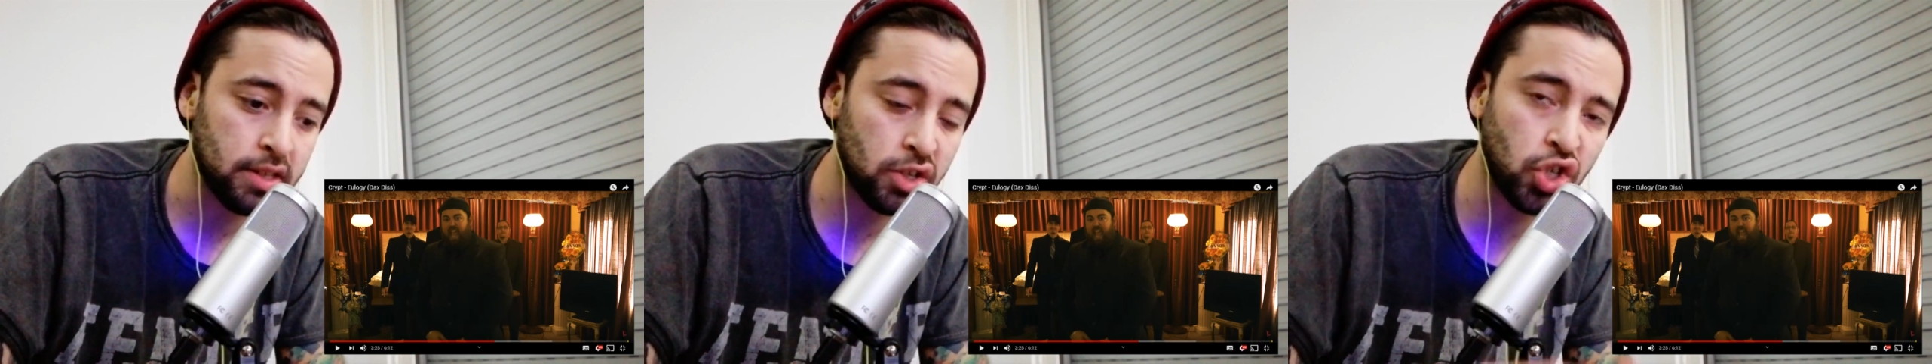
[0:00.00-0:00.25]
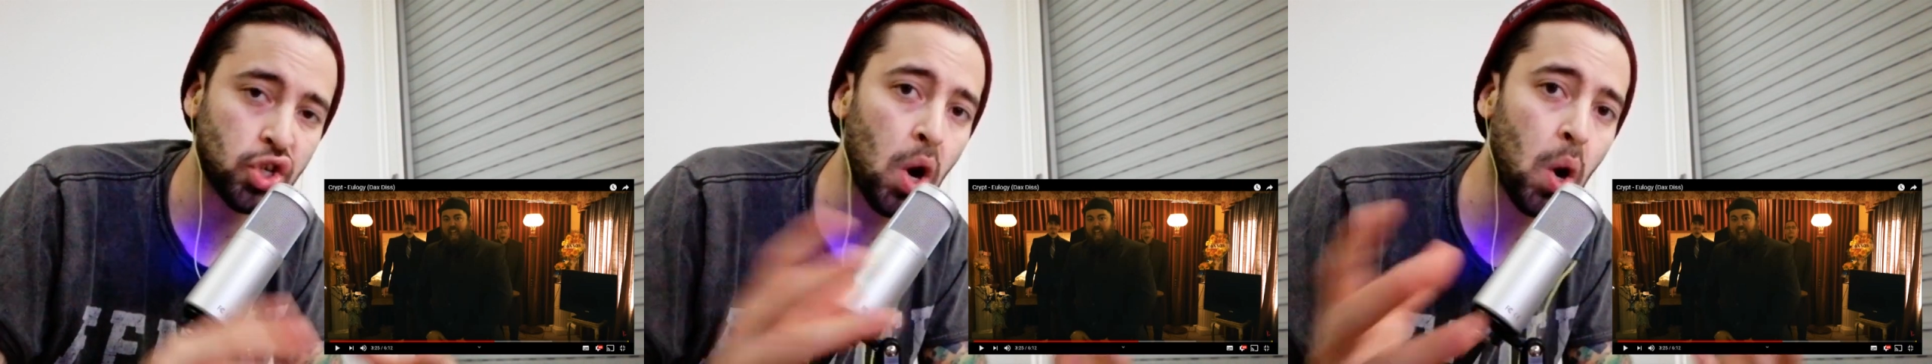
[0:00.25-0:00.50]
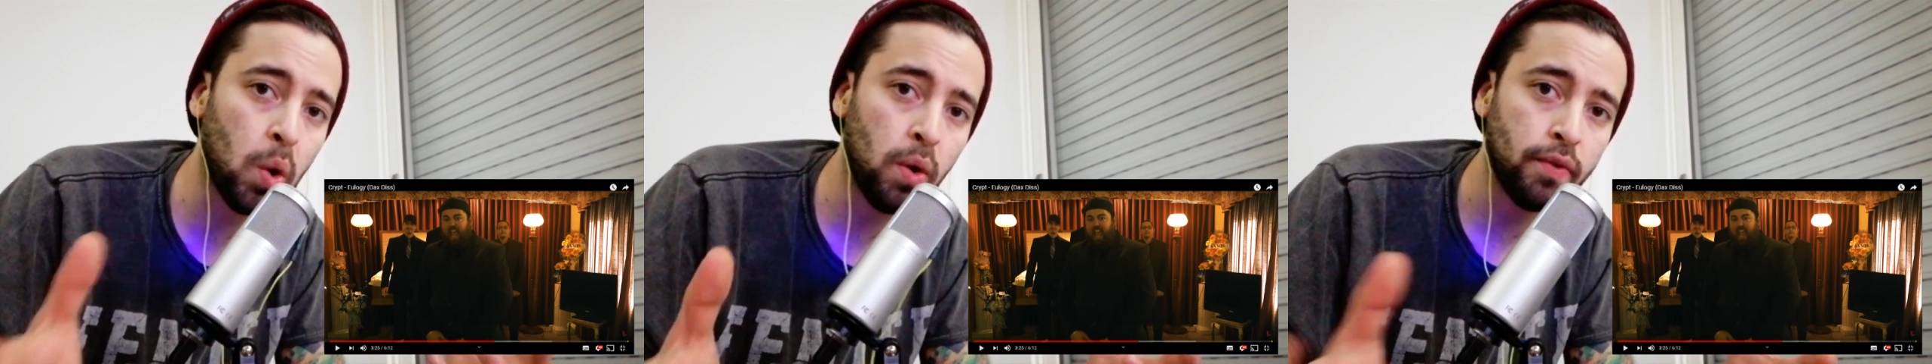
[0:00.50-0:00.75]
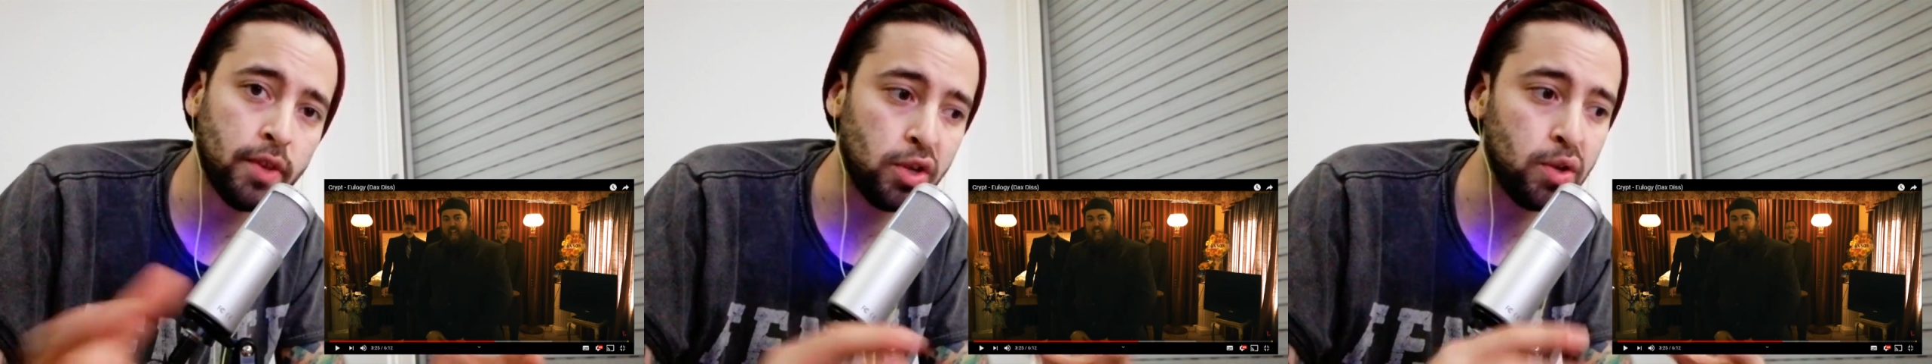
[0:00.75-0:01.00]
The show.
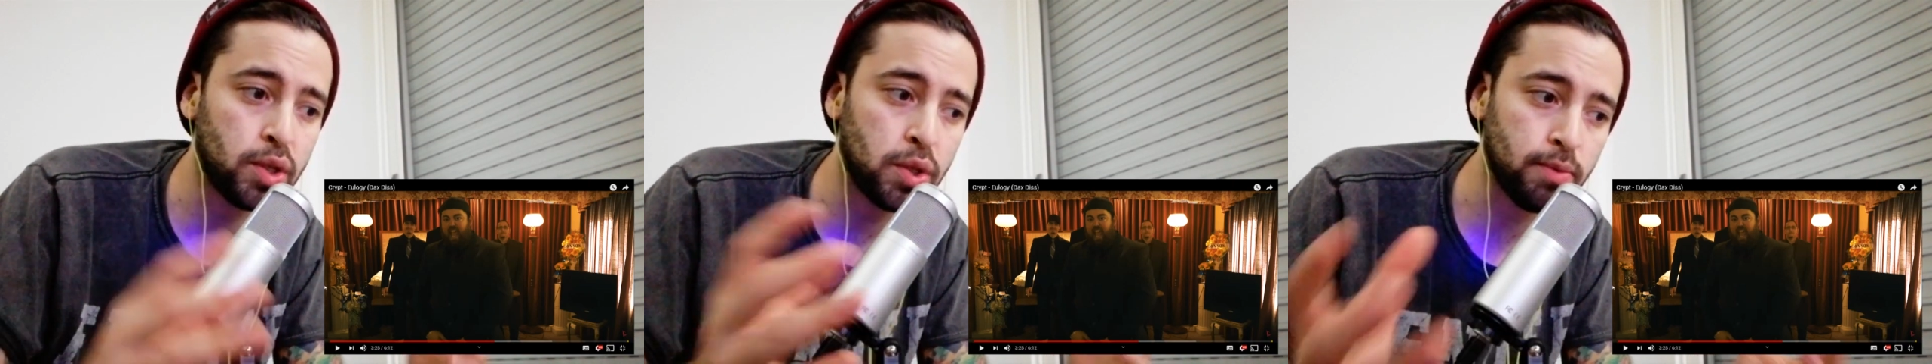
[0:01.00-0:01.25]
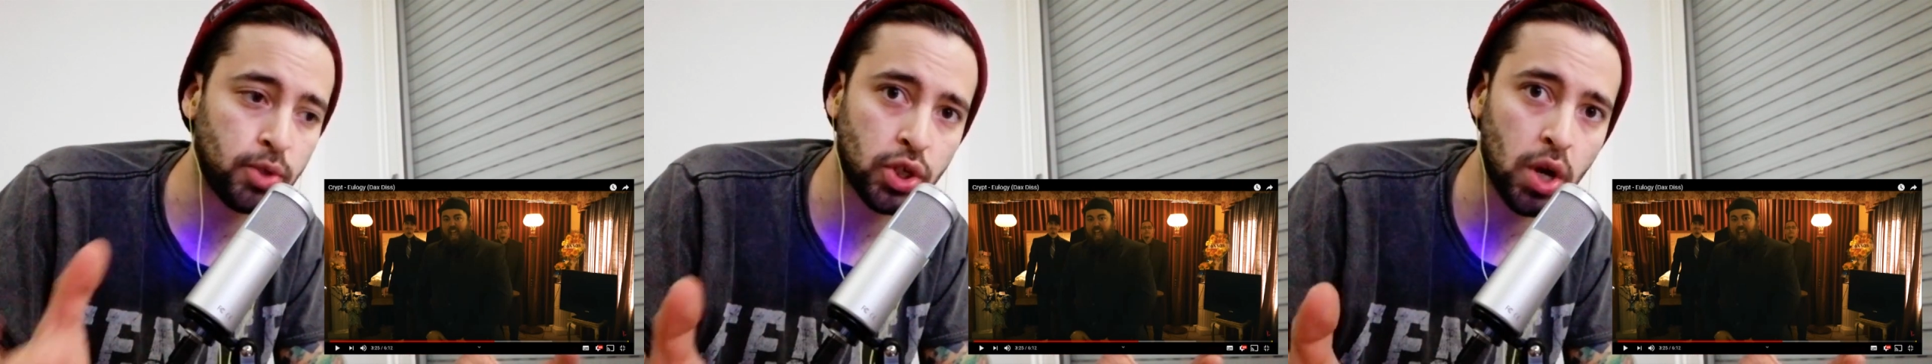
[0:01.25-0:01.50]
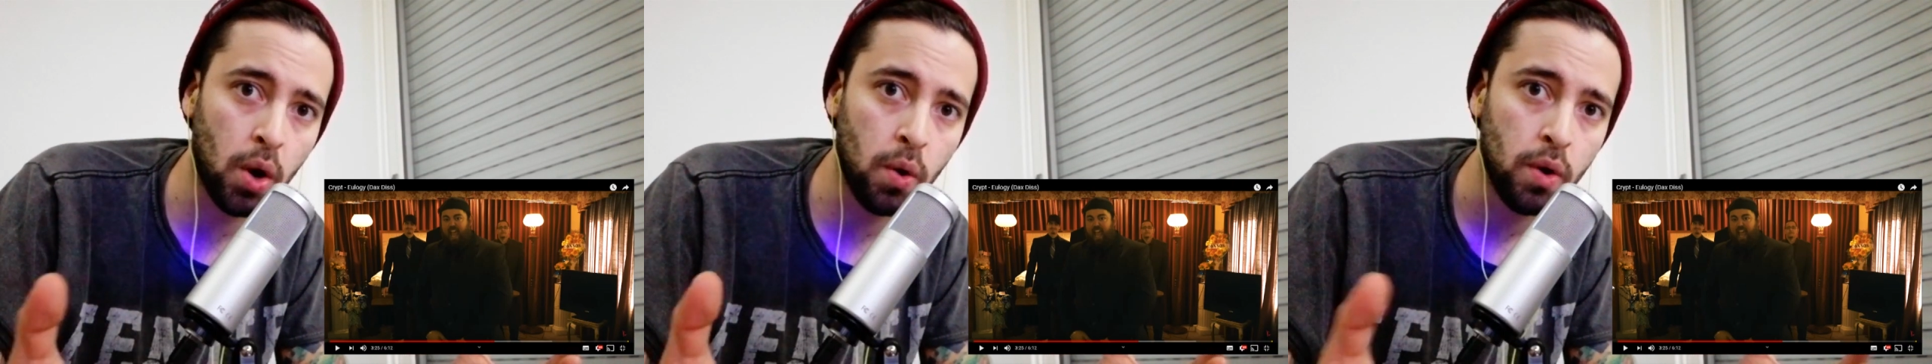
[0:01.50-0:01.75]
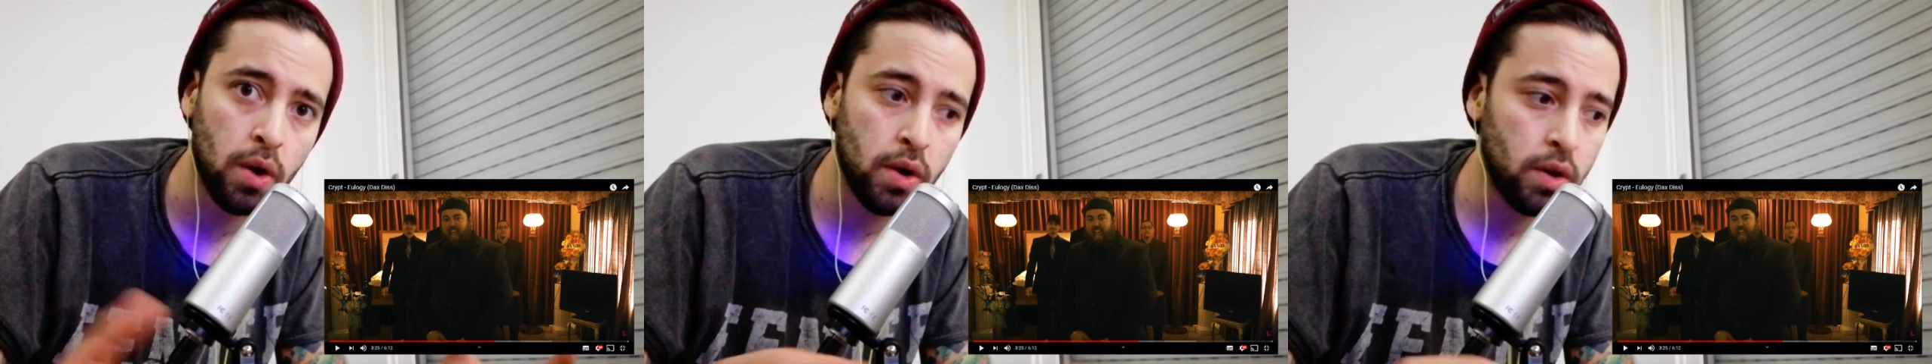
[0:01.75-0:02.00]
The YouTube
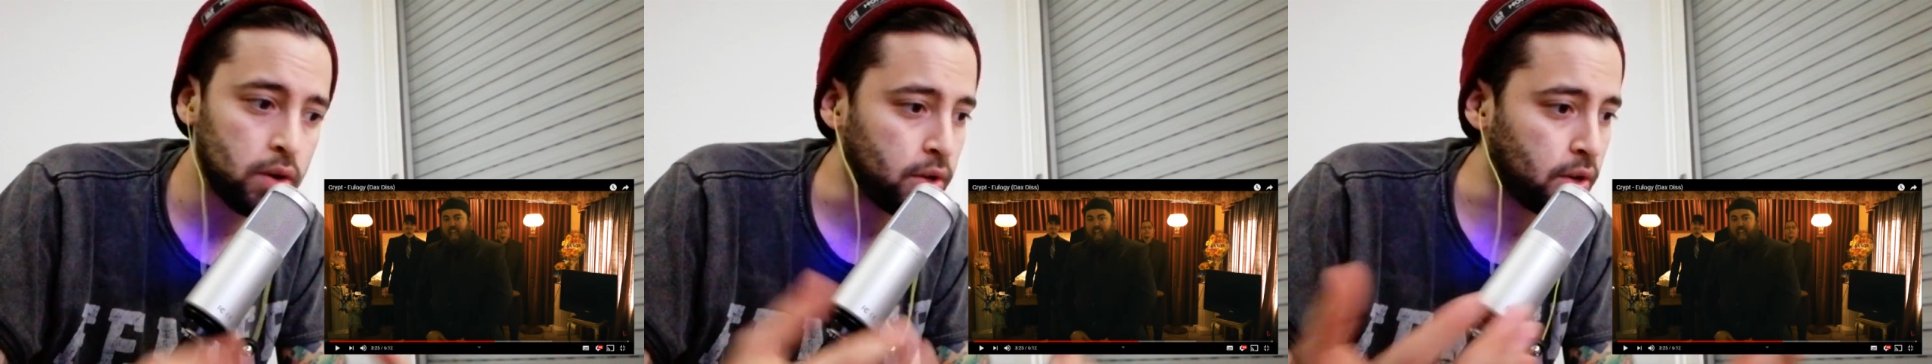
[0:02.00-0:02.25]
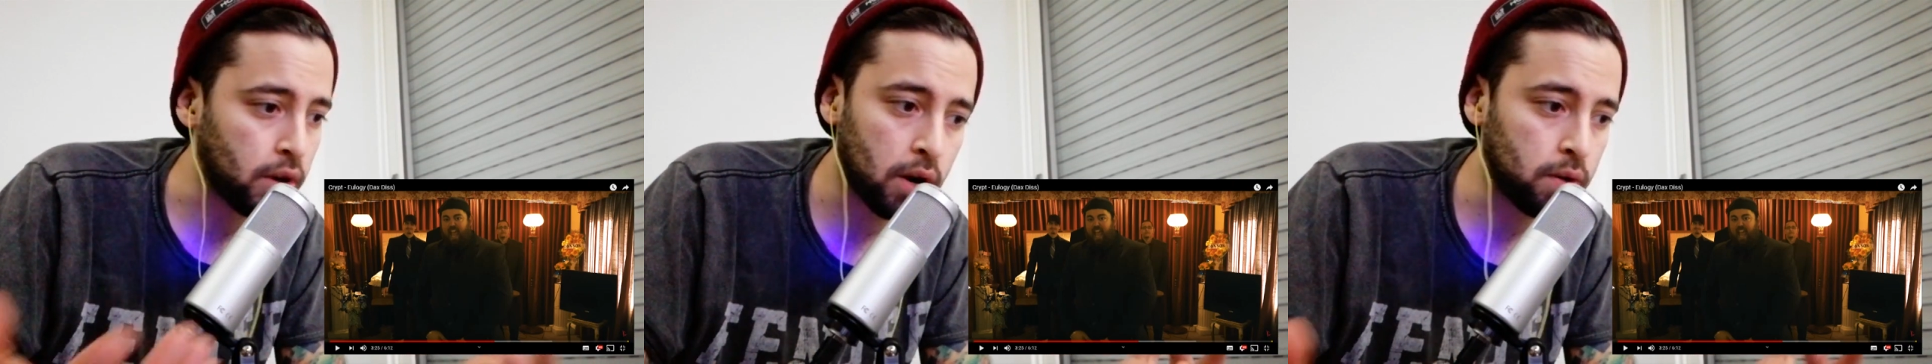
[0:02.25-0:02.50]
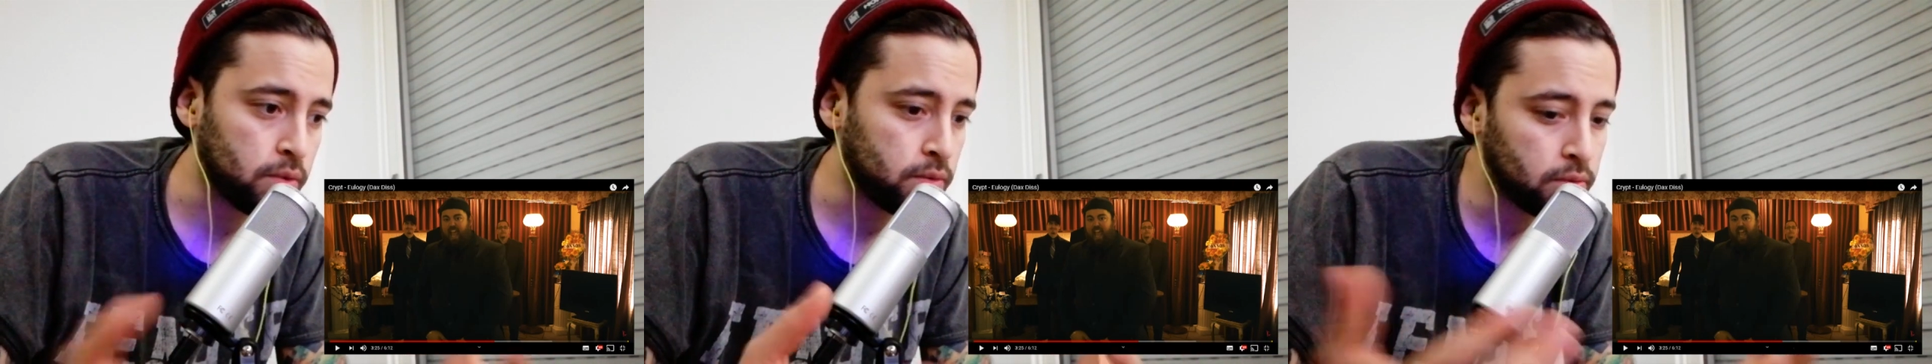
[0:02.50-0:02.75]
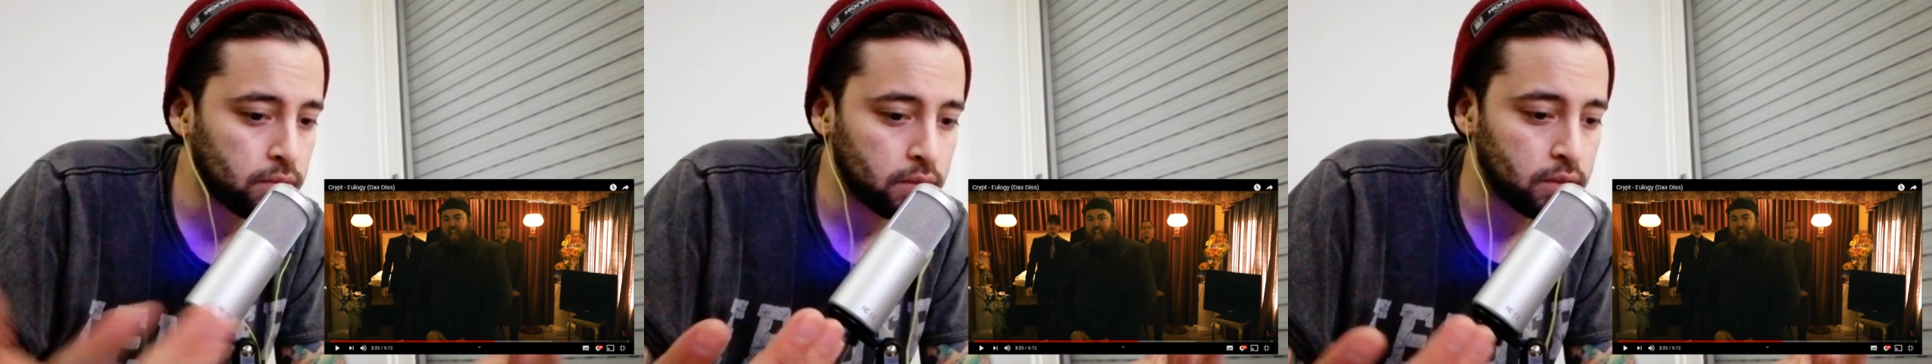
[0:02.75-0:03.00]
show. You know?